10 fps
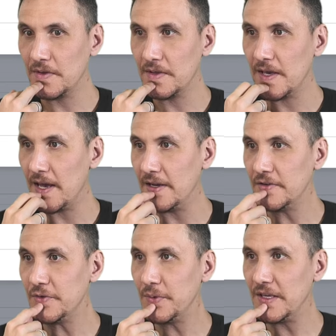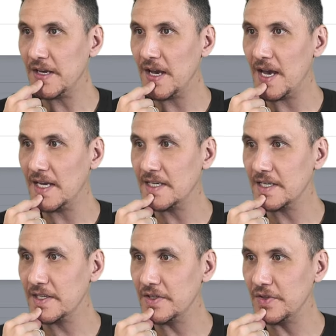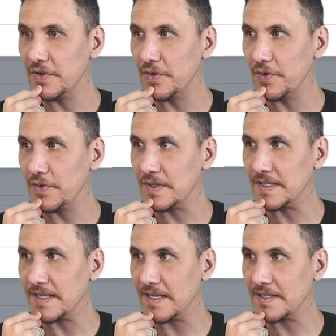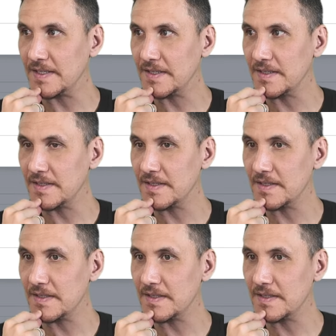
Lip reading: How do we add new statuses?